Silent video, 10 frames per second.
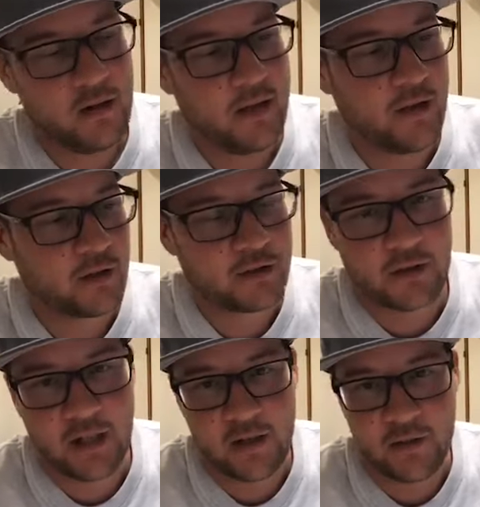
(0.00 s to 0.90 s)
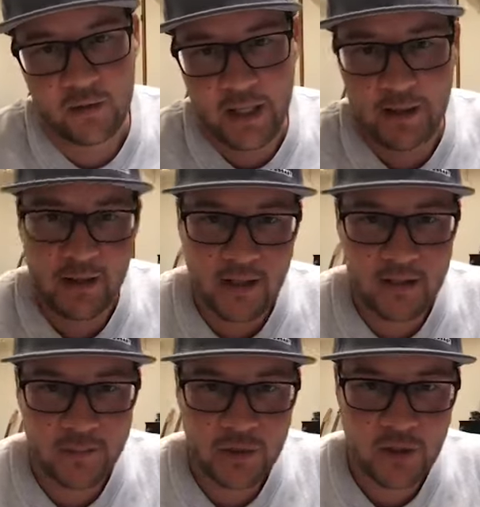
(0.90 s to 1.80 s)
They also can do great
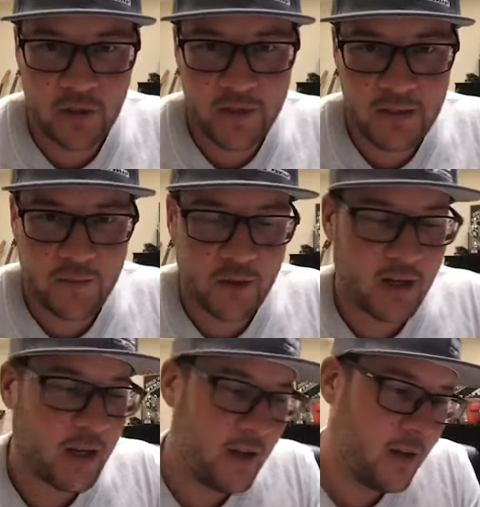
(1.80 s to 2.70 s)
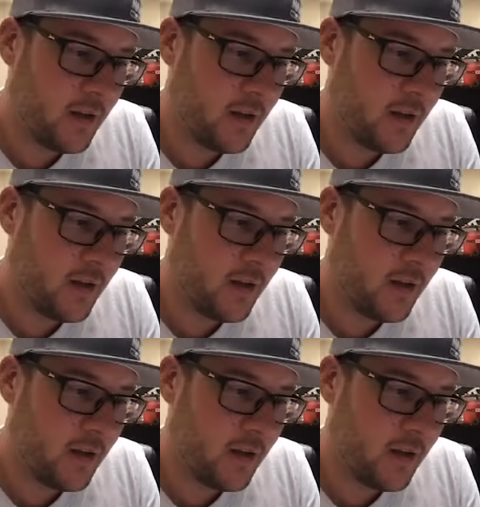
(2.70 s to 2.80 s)
customer service for the